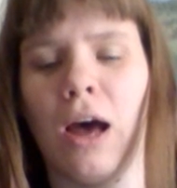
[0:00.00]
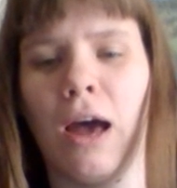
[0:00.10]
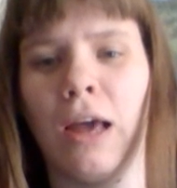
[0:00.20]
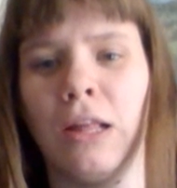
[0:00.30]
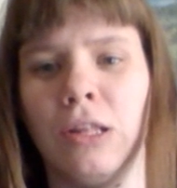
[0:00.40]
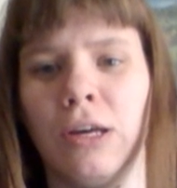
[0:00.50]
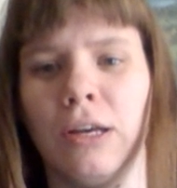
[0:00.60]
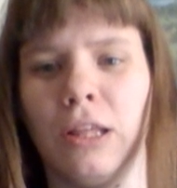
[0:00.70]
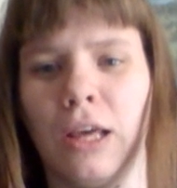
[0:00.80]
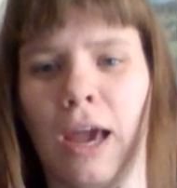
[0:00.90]
I
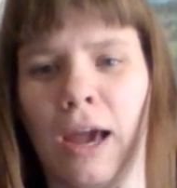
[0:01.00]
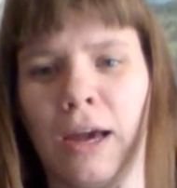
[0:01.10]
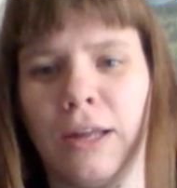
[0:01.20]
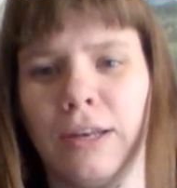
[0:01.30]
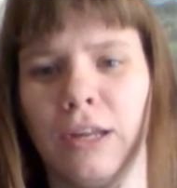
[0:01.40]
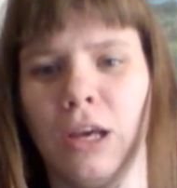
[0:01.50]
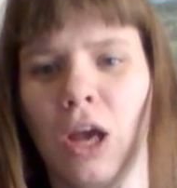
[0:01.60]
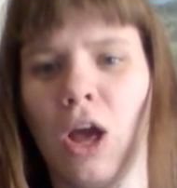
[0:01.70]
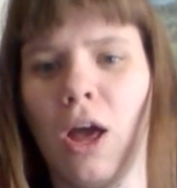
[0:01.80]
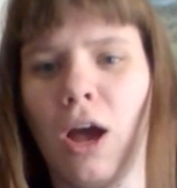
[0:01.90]
looked at
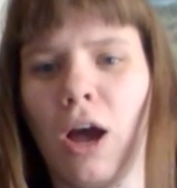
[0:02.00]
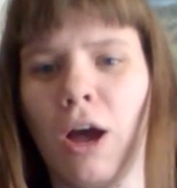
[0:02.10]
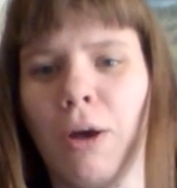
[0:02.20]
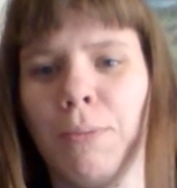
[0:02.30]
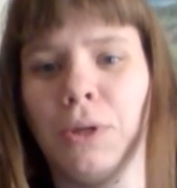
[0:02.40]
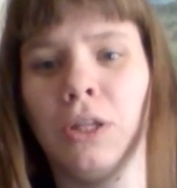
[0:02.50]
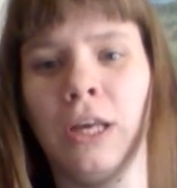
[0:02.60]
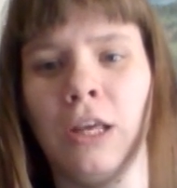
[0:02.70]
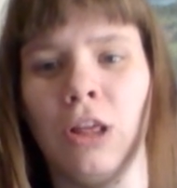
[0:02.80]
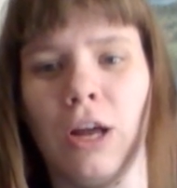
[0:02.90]
um,
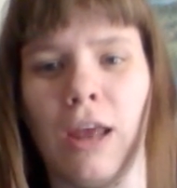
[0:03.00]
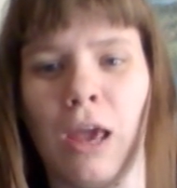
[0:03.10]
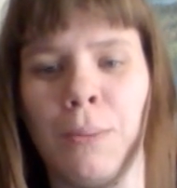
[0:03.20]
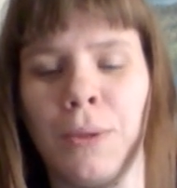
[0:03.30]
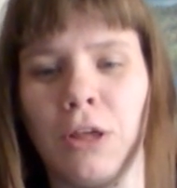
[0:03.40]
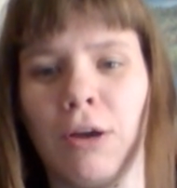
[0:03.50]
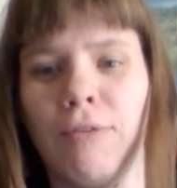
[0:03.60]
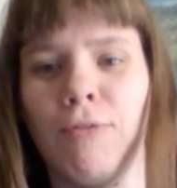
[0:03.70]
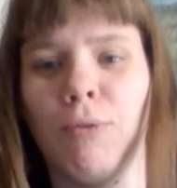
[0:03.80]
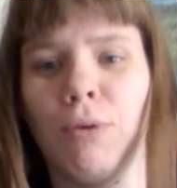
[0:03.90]
links on Amazon
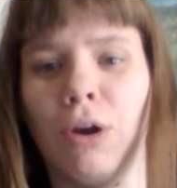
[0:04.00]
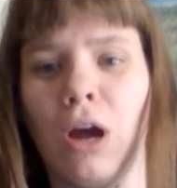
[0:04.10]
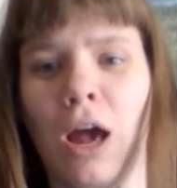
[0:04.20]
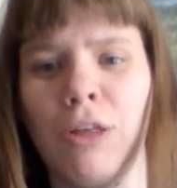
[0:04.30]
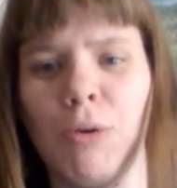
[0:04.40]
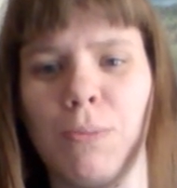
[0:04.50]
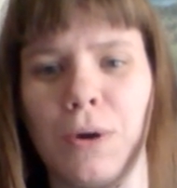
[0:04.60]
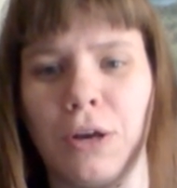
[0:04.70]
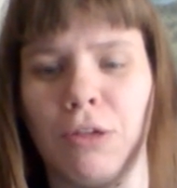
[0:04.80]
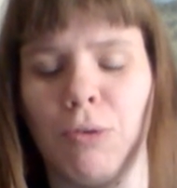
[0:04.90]
for other
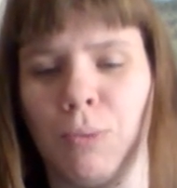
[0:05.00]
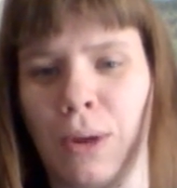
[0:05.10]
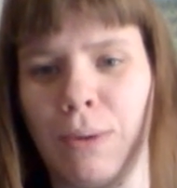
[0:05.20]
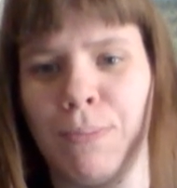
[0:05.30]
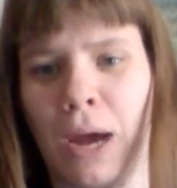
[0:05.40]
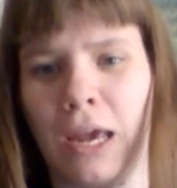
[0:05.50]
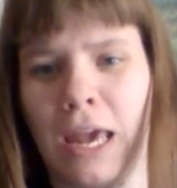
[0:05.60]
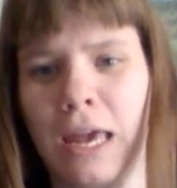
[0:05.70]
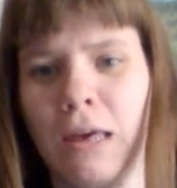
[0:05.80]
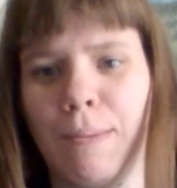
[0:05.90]
books written by
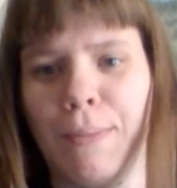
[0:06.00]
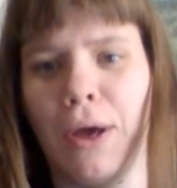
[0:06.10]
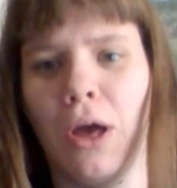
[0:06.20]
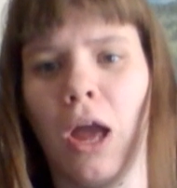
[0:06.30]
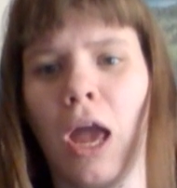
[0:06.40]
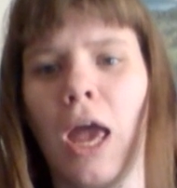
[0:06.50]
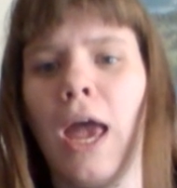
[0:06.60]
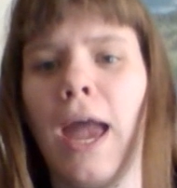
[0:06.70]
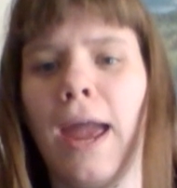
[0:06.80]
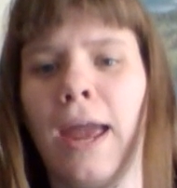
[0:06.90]
him.
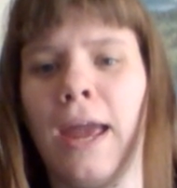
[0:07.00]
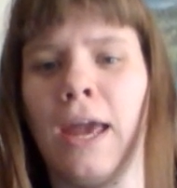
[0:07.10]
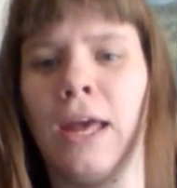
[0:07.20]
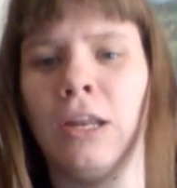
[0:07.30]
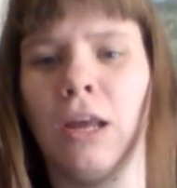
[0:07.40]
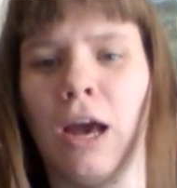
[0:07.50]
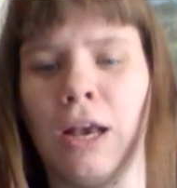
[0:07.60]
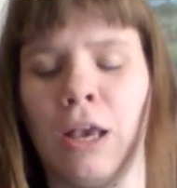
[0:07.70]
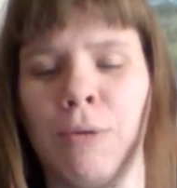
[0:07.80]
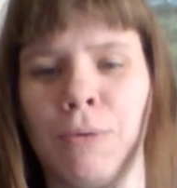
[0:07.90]
And
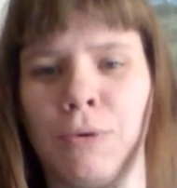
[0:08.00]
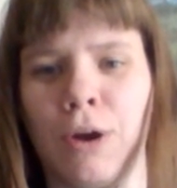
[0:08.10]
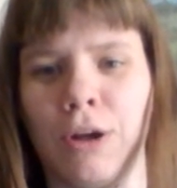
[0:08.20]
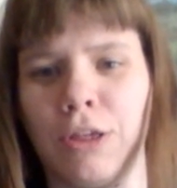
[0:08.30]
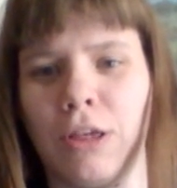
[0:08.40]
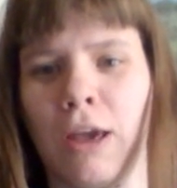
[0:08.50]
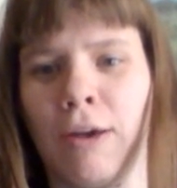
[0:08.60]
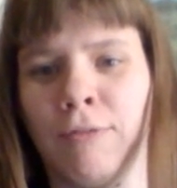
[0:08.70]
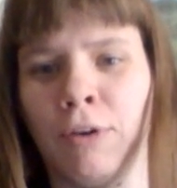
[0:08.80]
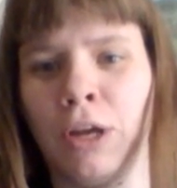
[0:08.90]
I came across
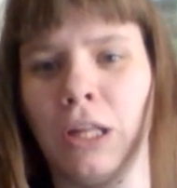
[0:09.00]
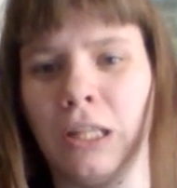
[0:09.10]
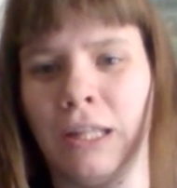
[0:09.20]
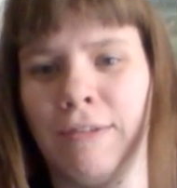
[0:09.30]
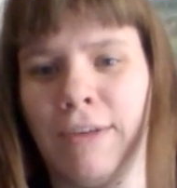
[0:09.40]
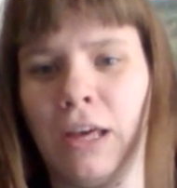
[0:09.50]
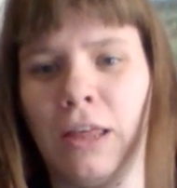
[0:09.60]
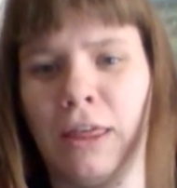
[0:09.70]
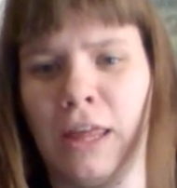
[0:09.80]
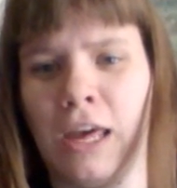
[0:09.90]
Every Living
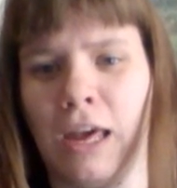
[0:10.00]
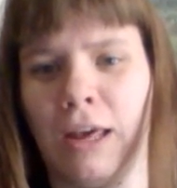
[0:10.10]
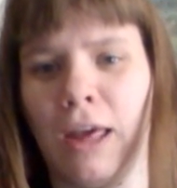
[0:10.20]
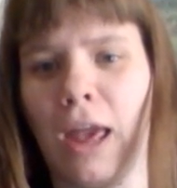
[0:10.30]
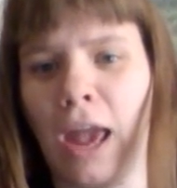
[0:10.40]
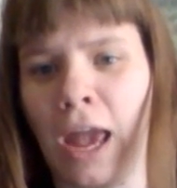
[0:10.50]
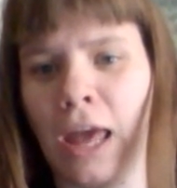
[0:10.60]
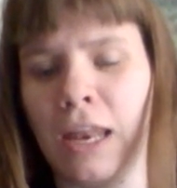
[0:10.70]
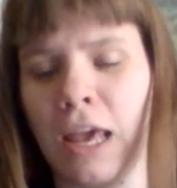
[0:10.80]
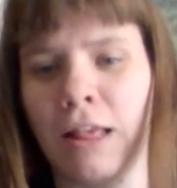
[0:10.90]
Thing,
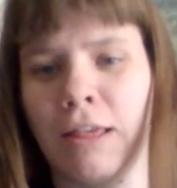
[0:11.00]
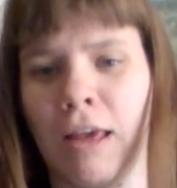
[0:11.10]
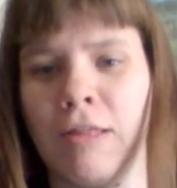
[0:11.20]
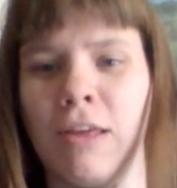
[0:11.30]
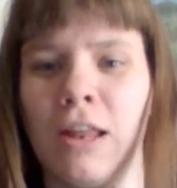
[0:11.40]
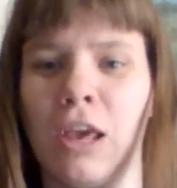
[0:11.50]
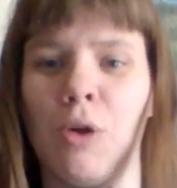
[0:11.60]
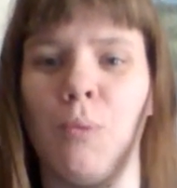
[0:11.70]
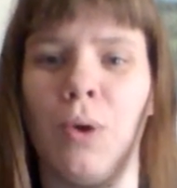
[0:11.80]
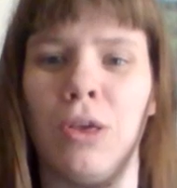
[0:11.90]
and it said that
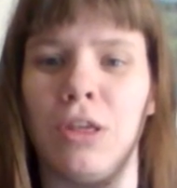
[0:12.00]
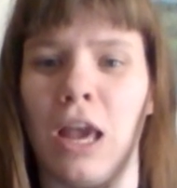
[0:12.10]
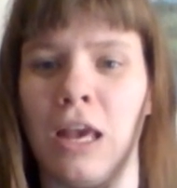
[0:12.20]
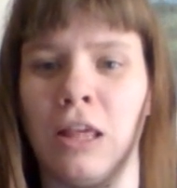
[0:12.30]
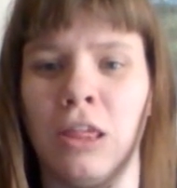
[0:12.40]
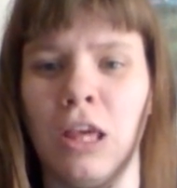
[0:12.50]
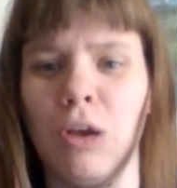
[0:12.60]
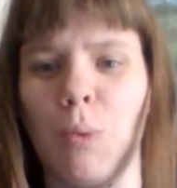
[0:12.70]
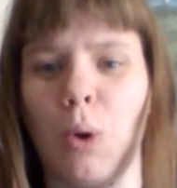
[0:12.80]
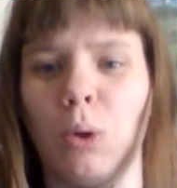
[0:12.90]
it was a
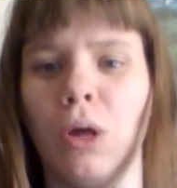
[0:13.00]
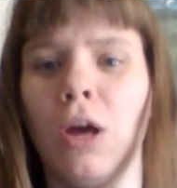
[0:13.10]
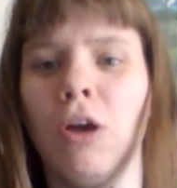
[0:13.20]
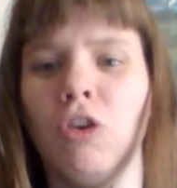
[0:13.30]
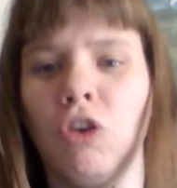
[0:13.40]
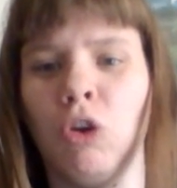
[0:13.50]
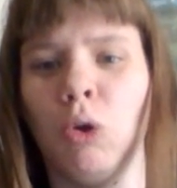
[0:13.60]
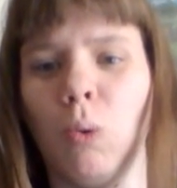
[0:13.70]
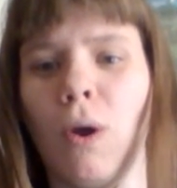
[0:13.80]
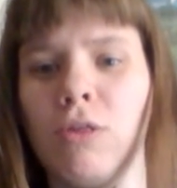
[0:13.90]
sequel
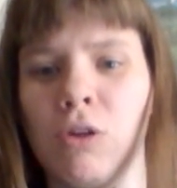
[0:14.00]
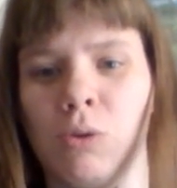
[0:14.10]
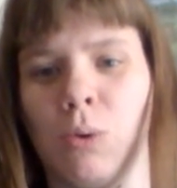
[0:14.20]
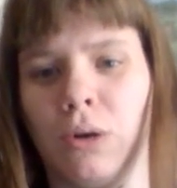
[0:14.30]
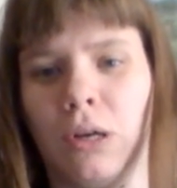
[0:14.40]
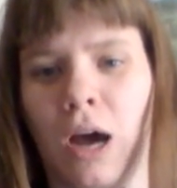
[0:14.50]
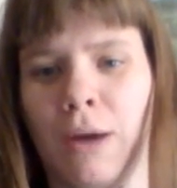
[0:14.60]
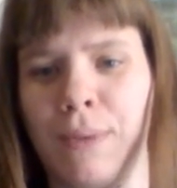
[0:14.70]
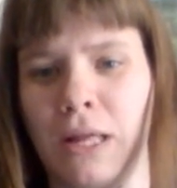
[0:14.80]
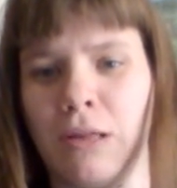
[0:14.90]
to The Lord
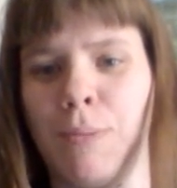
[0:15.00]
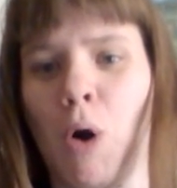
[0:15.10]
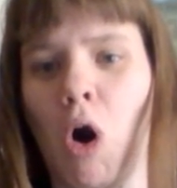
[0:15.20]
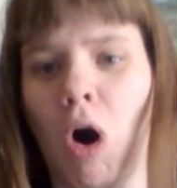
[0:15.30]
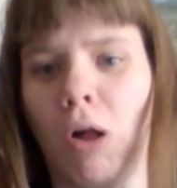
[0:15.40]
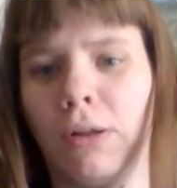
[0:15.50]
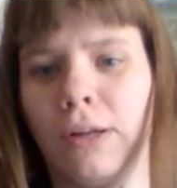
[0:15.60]
God Made Them All.